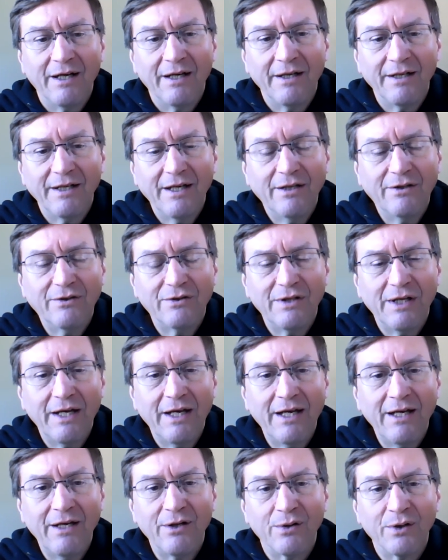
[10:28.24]
each
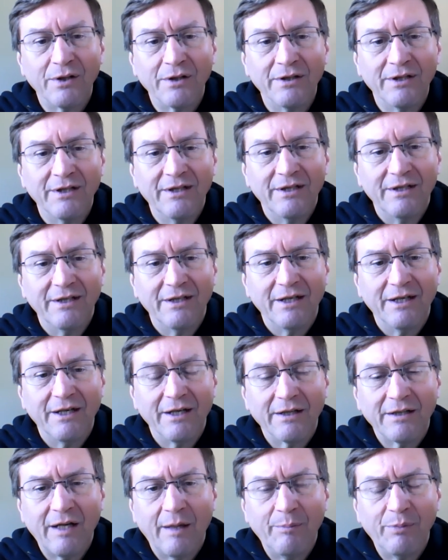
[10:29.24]
day or a
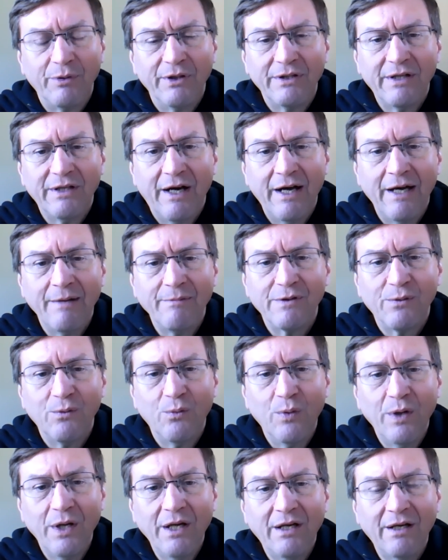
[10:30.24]
couple of times a
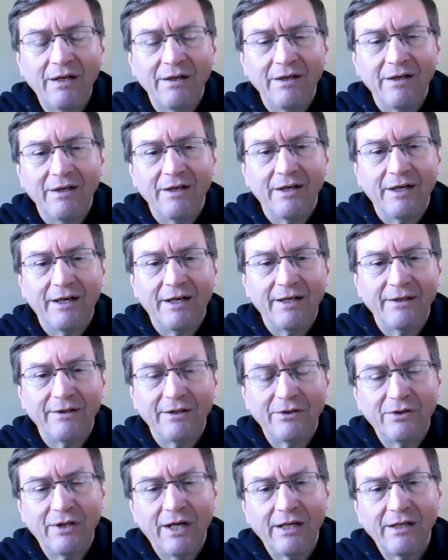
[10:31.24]
week to
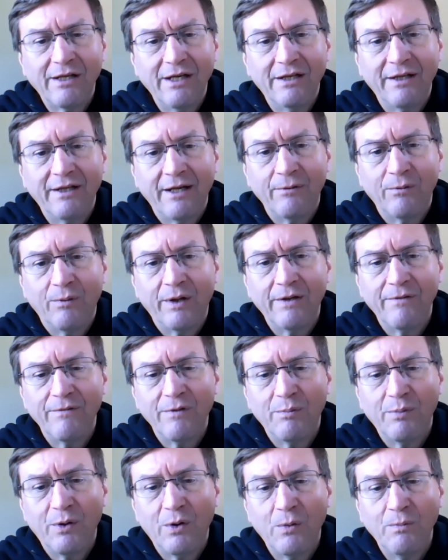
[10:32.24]
check in on one of the
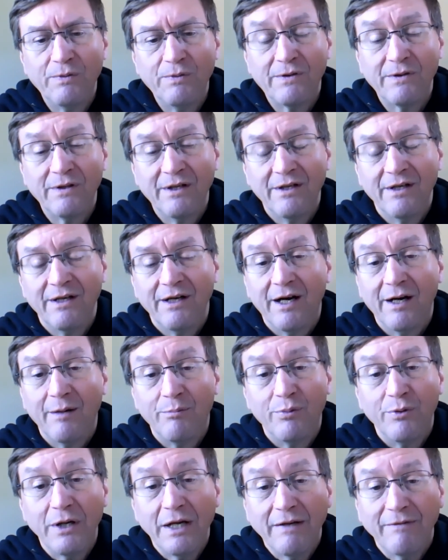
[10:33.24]
Pope's
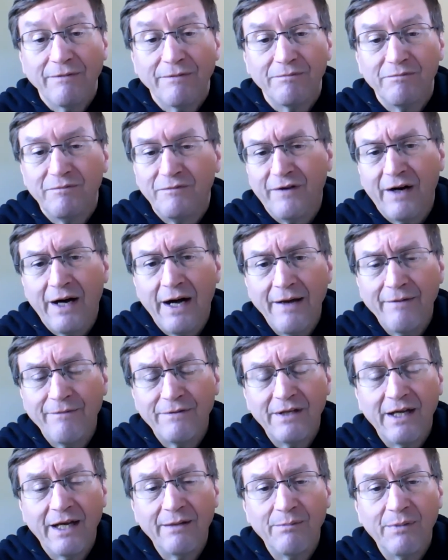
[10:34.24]
brief
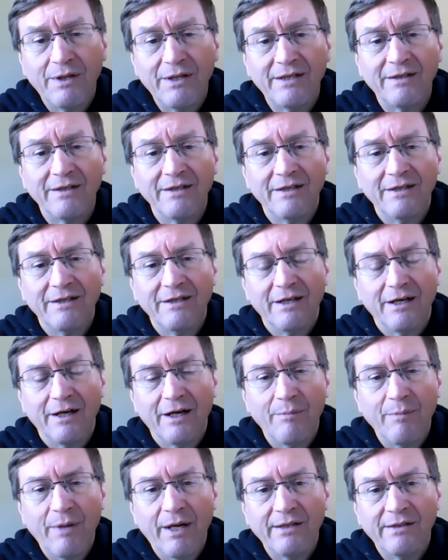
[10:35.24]
5-10 minute
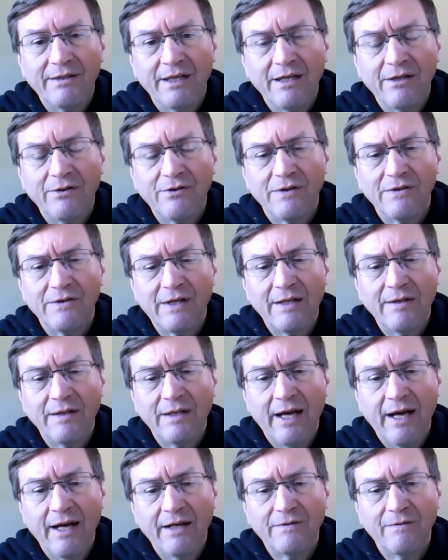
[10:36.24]
meditations on the
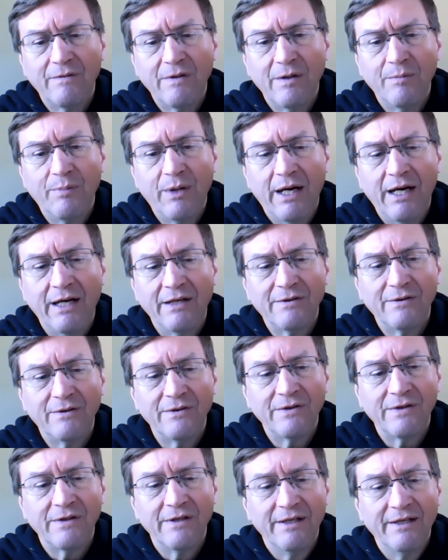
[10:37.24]
Acts of the
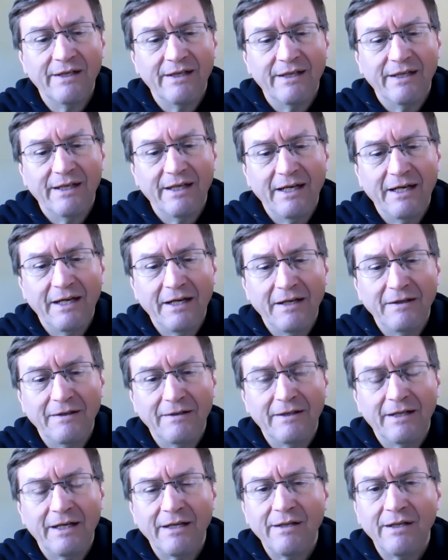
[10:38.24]
Apostles. And
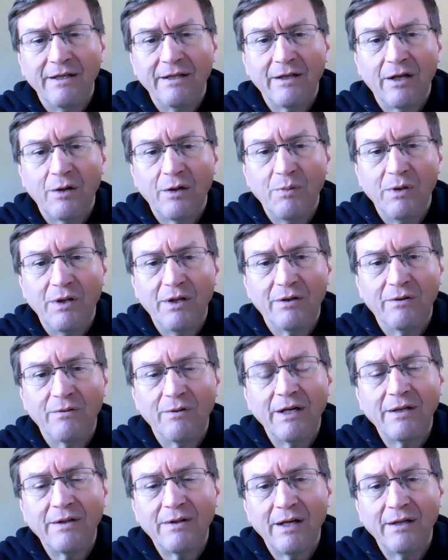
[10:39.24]
I think that would be a
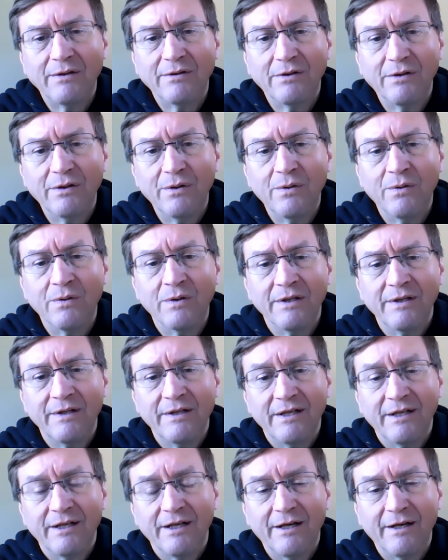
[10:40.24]
great thing to do
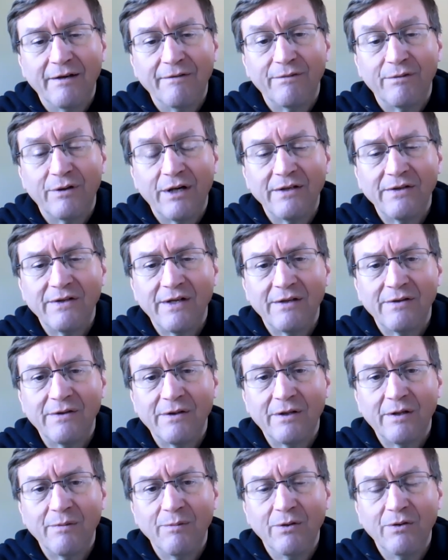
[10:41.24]
for us as a
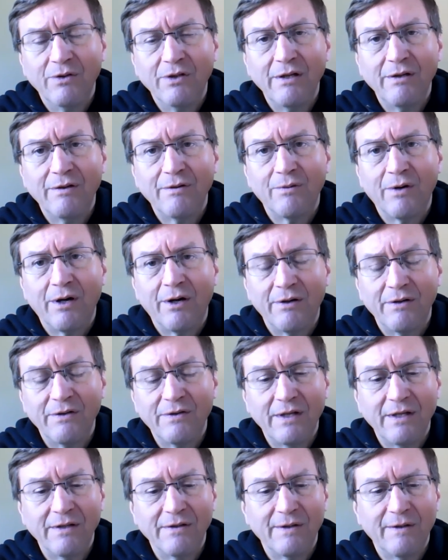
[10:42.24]
community throughout our
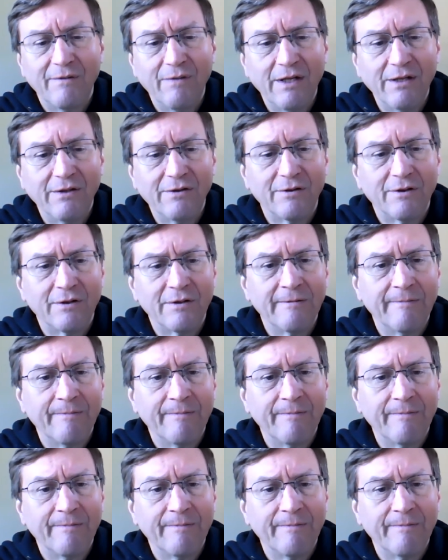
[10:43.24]
season of Easter.